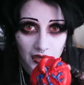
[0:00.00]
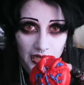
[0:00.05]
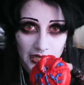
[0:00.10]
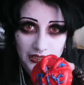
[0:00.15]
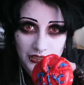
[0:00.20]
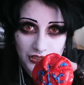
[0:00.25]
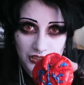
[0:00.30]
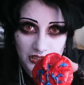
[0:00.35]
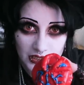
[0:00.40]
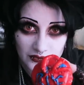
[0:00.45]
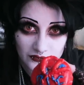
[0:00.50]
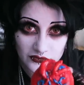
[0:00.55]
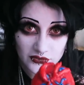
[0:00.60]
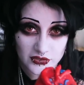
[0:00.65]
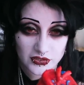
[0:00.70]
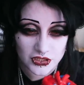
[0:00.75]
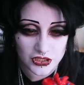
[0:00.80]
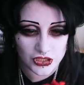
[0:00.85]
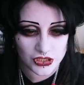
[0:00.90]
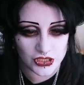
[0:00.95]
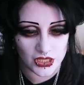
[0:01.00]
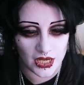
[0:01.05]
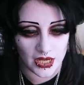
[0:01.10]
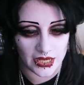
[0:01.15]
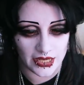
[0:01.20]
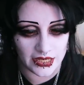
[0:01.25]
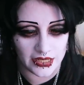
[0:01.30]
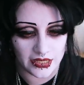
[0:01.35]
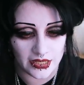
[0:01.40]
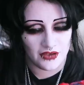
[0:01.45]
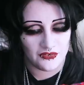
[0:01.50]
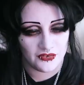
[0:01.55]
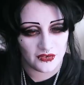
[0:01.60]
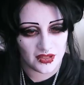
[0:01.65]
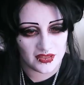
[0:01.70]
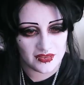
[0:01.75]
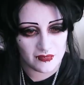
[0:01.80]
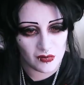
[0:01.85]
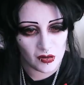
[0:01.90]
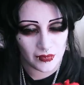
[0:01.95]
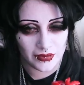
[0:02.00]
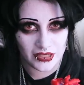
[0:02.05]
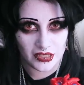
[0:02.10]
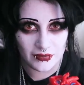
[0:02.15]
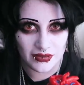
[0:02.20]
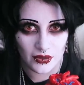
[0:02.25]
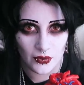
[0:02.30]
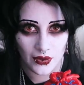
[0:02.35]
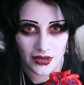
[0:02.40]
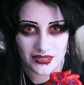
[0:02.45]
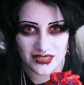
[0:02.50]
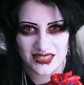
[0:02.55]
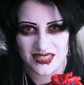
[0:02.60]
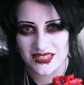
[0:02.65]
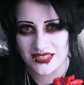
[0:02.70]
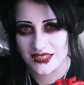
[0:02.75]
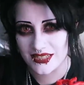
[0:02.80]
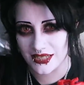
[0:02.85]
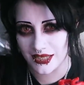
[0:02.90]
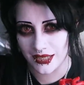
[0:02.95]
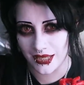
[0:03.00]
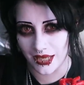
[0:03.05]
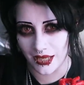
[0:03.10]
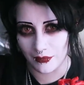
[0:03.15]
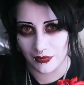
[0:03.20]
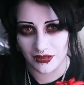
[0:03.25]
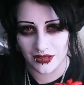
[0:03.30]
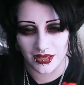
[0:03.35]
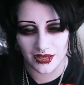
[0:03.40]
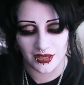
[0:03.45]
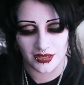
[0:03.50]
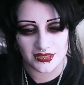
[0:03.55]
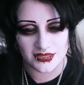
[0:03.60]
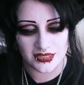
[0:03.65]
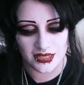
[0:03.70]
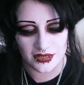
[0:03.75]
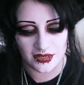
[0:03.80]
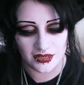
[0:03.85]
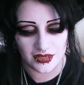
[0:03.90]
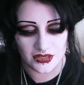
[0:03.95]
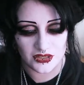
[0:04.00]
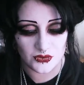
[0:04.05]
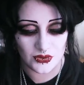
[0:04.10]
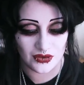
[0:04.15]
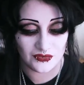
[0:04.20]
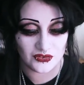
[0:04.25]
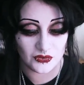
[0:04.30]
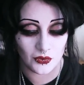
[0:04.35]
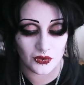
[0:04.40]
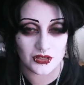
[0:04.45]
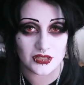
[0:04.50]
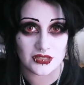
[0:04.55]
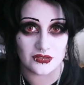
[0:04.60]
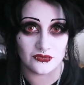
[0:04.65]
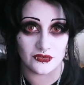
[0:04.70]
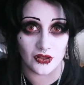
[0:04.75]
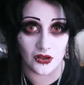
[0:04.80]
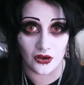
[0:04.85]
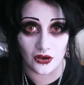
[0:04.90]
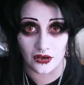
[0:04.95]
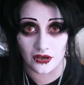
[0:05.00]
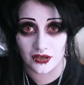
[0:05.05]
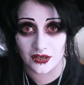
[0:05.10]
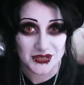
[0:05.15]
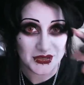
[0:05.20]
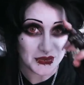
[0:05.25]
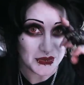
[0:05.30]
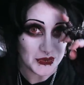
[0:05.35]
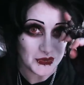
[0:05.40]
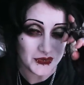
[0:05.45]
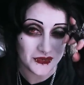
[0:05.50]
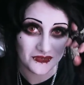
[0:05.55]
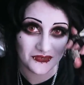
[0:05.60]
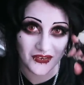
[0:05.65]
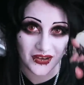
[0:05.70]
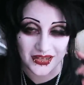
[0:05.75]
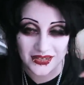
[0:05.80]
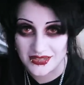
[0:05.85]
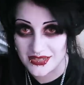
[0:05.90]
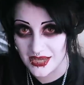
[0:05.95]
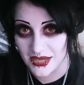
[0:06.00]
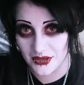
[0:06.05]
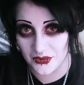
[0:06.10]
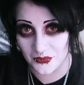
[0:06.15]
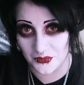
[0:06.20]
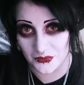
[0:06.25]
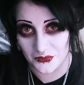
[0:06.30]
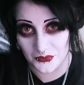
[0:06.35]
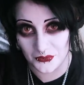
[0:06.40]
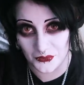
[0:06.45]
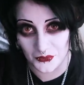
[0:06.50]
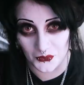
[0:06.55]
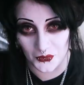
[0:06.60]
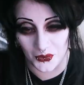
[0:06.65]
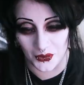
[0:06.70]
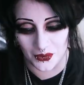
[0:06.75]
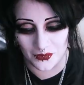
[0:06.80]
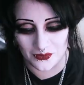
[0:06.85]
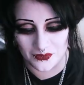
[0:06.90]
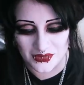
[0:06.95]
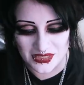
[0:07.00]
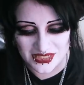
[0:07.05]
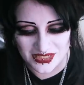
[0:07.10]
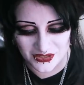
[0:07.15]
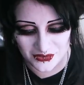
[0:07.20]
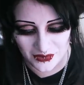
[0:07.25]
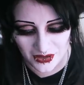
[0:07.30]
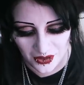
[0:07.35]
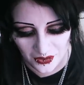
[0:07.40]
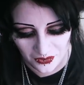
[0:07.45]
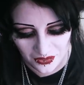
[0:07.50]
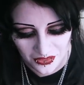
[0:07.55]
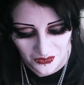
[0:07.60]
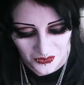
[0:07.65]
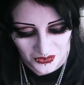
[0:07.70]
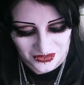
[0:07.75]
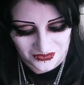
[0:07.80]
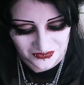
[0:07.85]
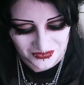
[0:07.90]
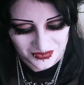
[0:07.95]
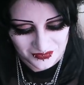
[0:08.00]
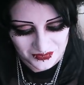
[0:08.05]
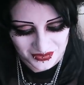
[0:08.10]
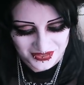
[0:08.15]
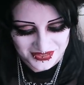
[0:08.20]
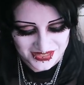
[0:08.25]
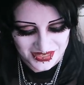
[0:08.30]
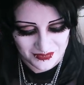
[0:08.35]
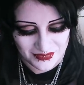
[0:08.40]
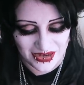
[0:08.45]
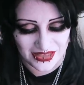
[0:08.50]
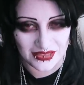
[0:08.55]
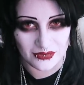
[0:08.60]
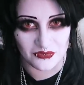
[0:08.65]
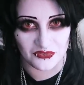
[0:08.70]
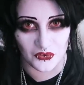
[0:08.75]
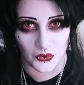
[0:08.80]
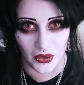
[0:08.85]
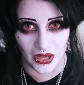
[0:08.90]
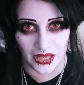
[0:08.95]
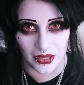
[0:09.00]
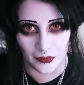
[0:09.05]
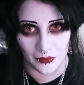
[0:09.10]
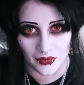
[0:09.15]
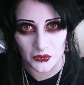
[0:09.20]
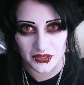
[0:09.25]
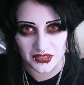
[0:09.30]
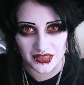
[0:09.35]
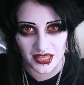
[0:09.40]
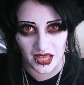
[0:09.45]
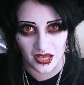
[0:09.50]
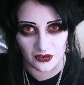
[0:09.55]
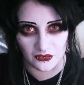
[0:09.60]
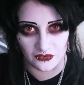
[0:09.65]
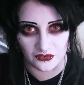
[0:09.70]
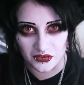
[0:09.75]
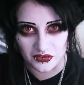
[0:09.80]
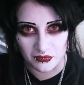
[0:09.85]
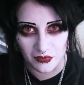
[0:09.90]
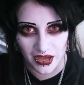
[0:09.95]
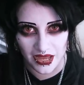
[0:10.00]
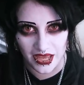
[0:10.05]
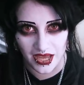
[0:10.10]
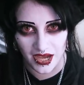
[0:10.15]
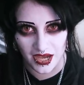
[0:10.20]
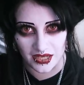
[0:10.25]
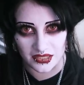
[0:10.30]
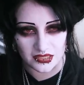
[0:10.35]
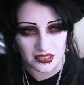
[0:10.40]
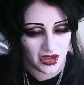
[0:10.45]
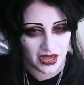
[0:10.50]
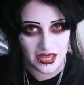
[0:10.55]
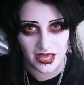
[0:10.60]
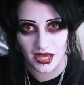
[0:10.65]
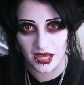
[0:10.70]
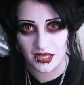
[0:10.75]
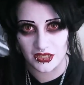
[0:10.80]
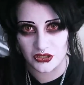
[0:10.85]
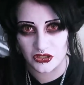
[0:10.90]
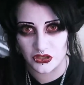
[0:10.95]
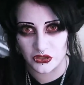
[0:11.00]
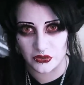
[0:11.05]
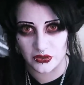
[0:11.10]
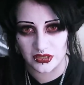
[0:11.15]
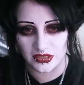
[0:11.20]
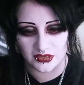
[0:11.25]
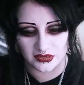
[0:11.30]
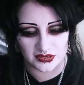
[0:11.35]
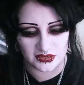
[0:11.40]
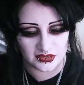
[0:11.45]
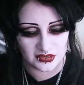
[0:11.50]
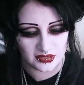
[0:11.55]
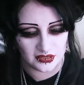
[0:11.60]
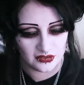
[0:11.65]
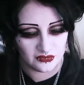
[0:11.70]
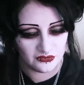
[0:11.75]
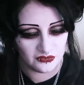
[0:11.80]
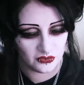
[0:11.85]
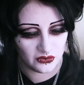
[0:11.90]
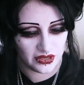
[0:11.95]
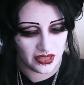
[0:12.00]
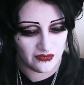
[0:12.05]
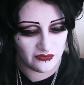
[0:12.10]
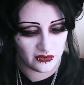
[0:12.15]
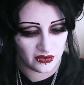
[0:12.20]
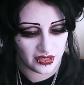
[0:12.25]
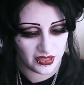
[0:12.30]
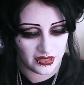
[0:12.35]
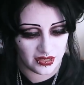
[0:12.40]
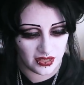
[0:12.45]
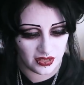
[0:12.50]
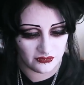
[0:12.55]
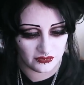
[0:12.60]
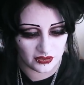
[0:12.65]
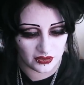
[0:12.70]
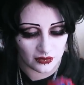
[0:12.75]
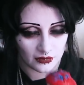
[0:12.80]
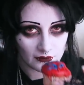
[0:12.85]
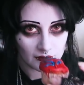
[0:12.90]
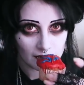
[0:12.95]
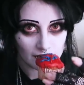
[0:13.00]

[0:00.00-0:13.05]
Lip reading: I achieved the shine. I feel like they're probably going to be quite sticky, but like I said, I guess you have to watch the vlog to find out what Mr. L thought of them, because I made them for him with love, with my heart. My heart to his forever and ever.